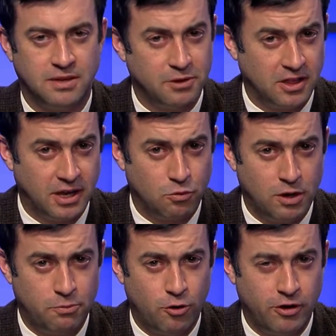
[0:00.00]
something like
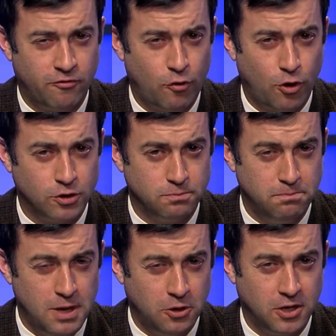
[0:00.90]
1.4
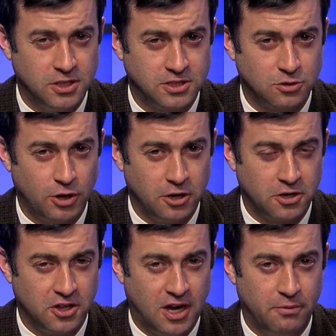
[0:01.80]
million
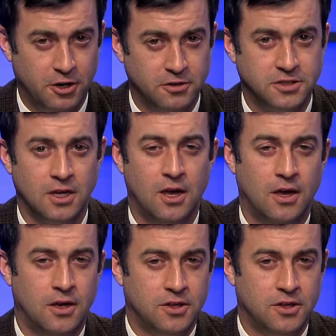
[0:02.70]
square kilometers.